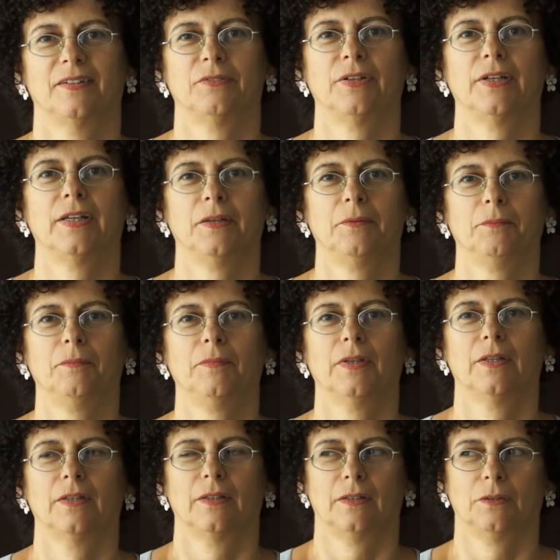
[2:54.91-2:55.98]
For him,
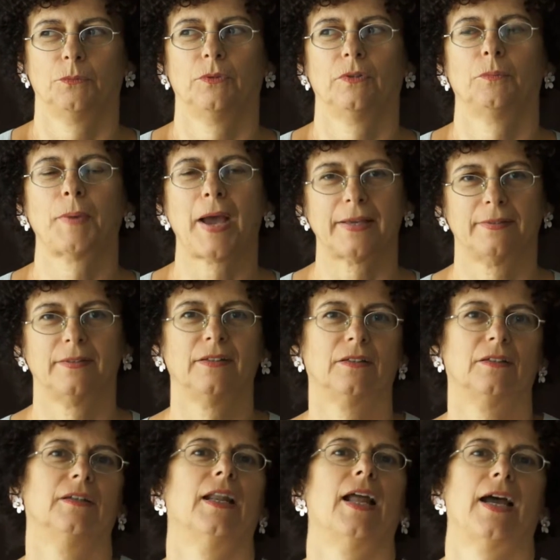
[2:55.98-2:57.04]
it was passing
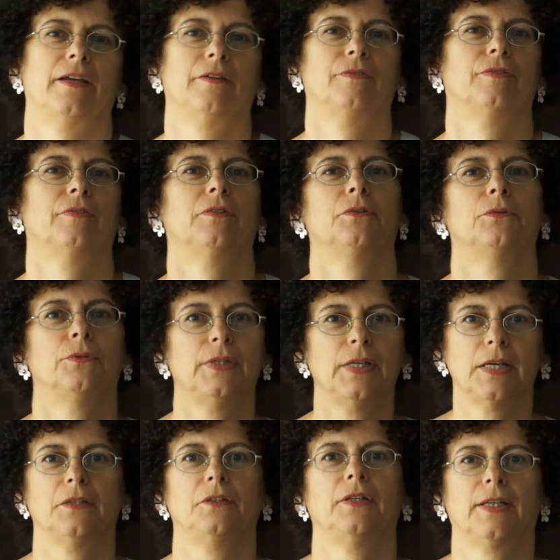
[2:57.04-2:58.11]
on life, to
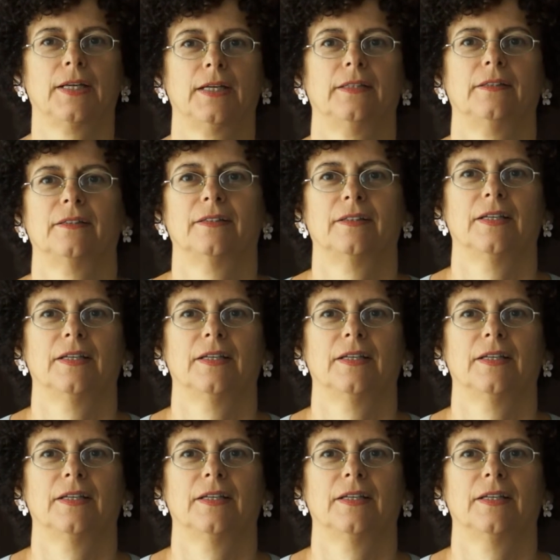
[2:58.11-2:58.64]
re-educate.